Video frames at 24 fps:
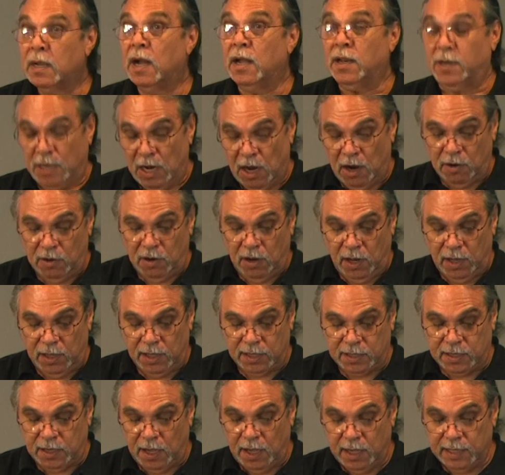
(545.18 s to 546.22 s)
on our
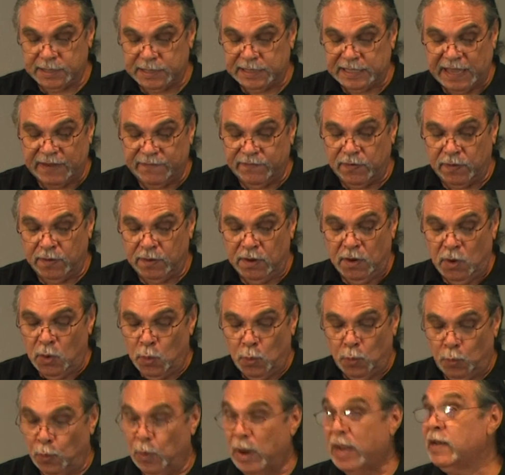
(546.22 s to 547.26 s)
Holocaust, never
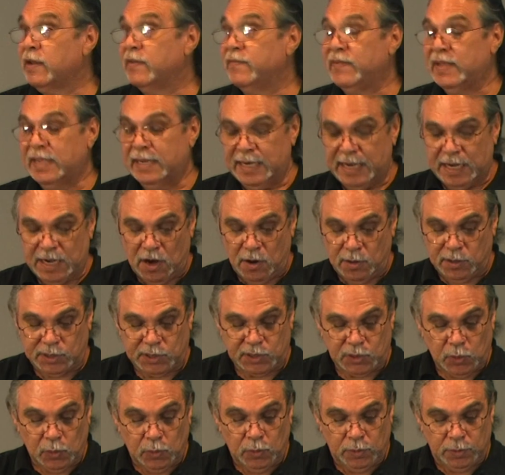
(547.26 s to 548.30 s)
read of it in our
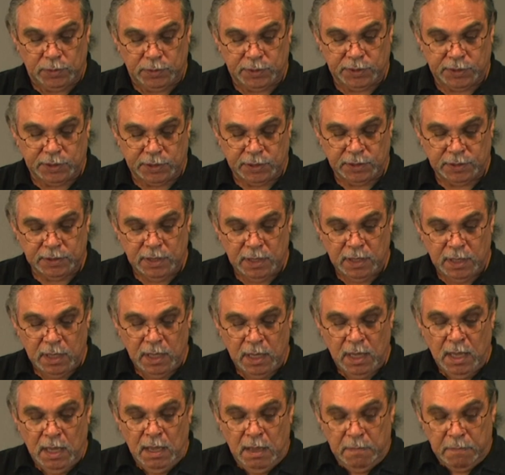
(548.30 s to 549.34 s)
schools.
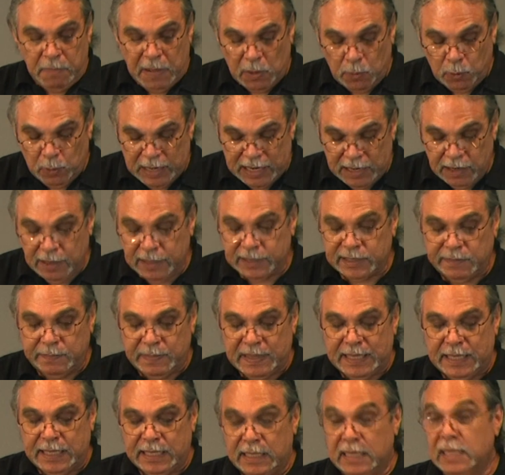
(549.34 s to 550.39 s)
But we are at the
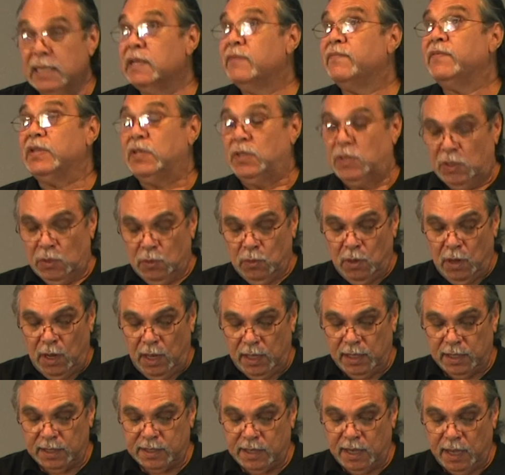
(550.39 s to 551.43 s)
beginning of a new
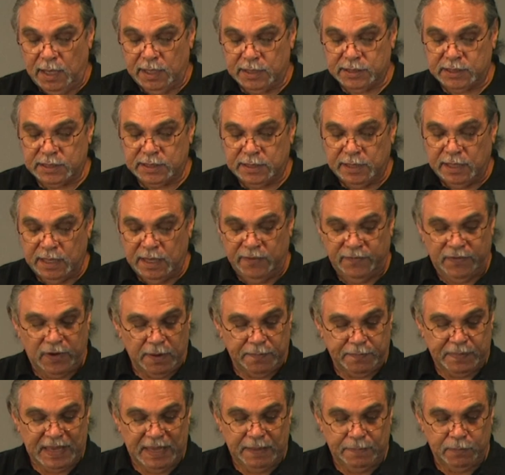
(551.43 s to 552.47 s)
Holocaust of our
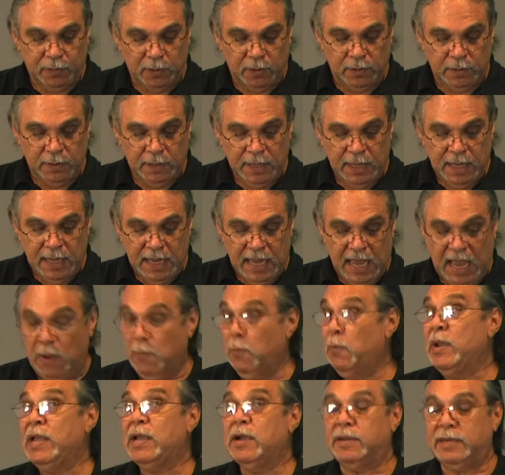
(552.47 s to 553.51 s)
people, and
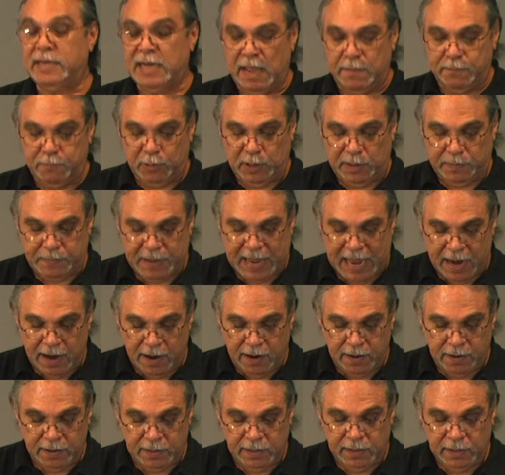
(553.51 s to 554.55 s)
we are not
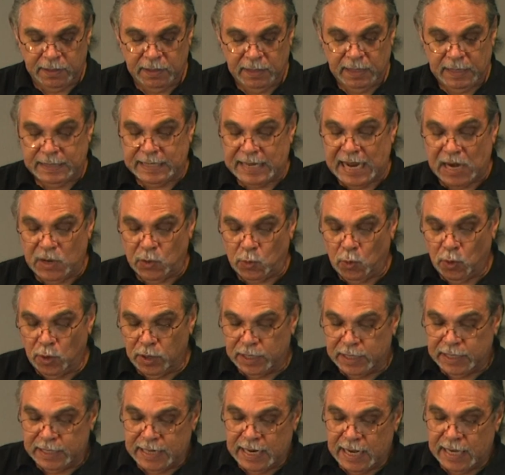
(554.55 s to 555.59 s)
prepared, not
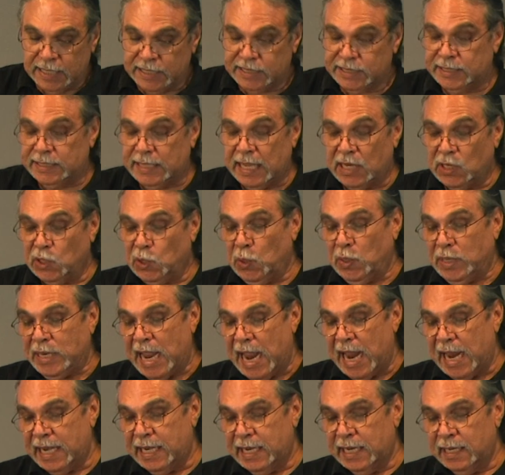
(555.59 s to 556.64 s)
organized, not
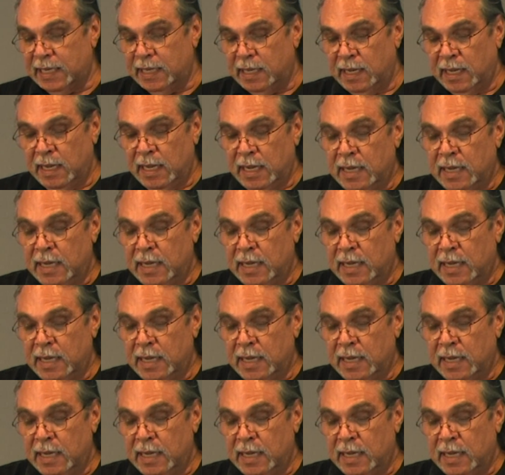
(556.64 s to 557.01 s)
united,